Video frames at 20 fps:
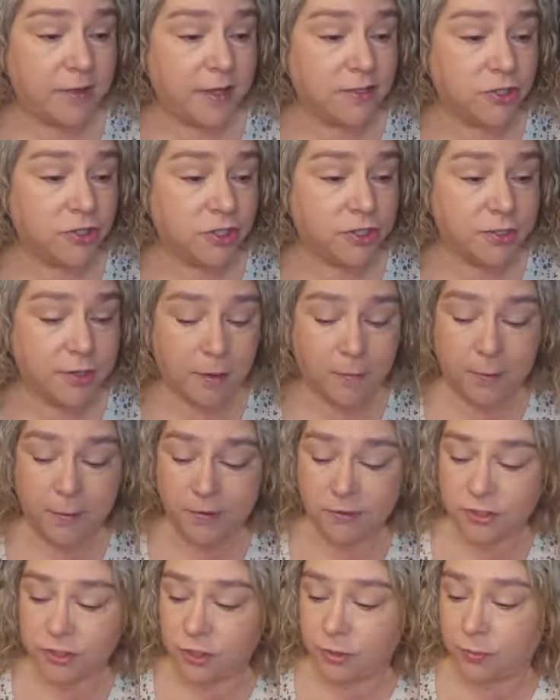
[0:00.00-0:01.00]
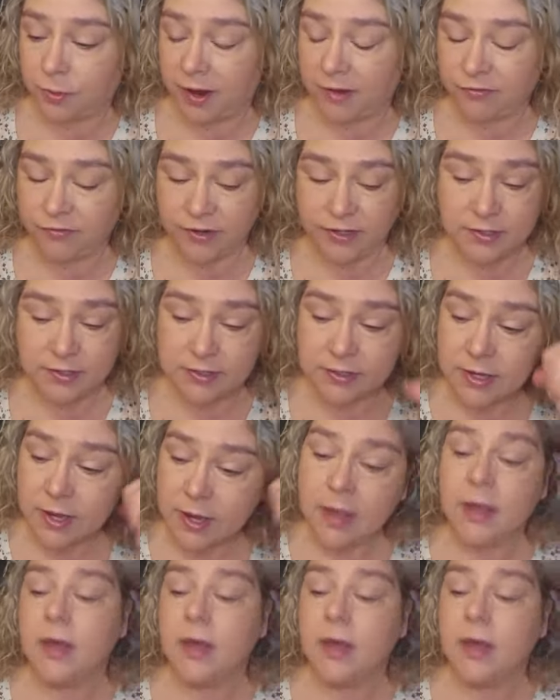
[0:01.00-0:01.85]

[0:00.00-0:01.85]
That's just a personal preference.